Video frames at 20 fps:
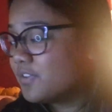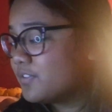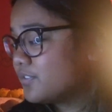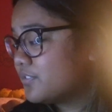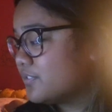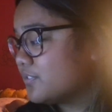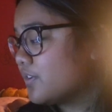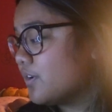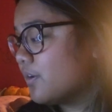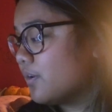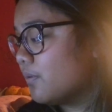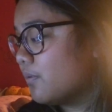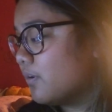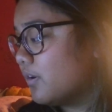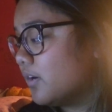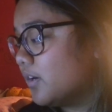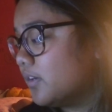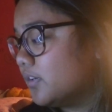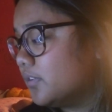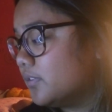So
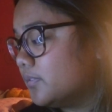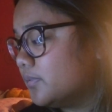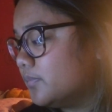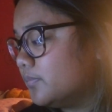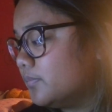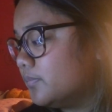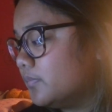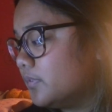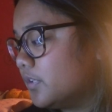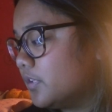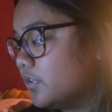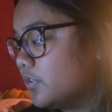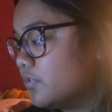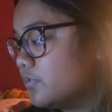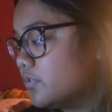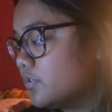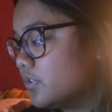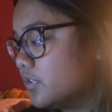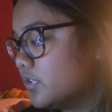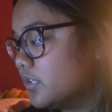um,
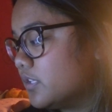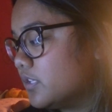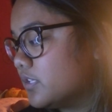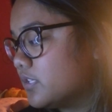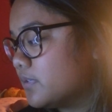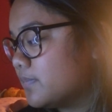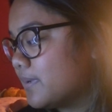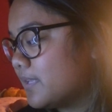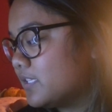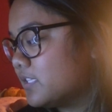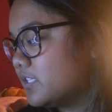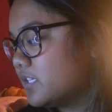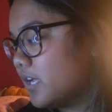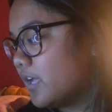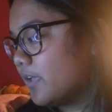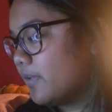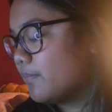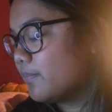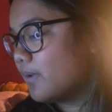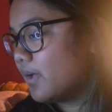usually this is about the
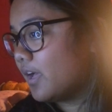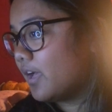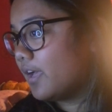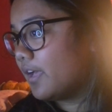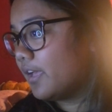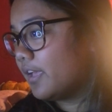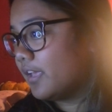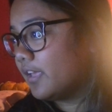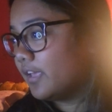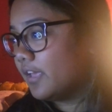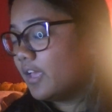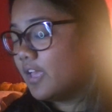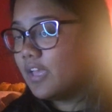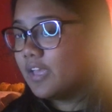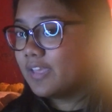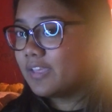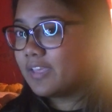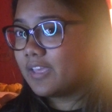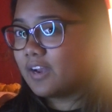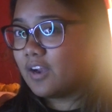time I
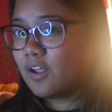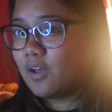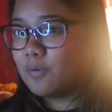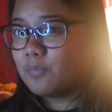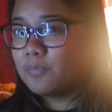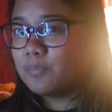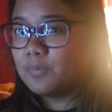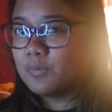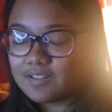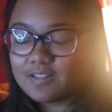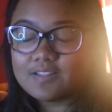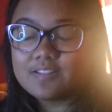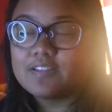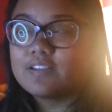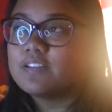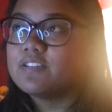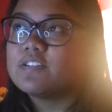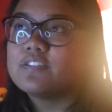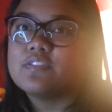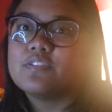get up. I,
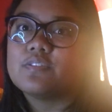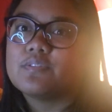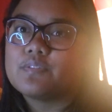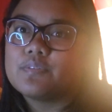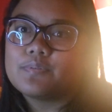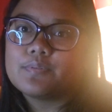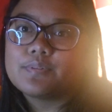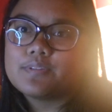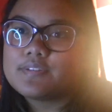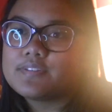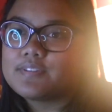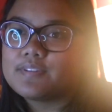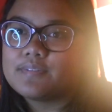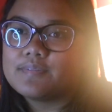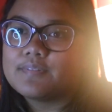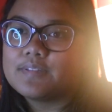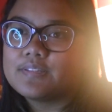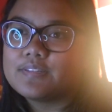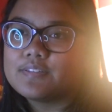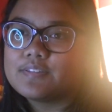I don't know what to say.
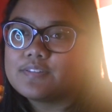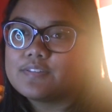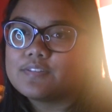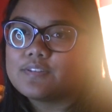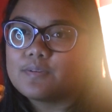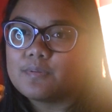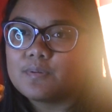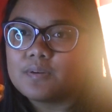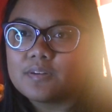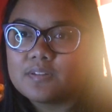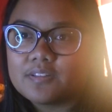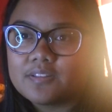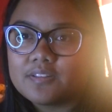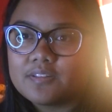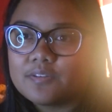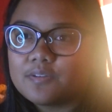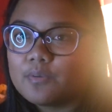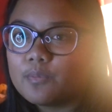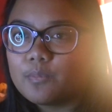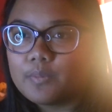It's so early,
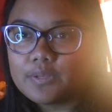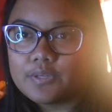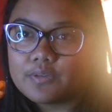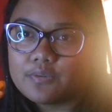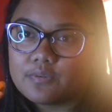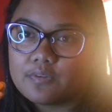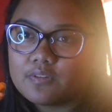way too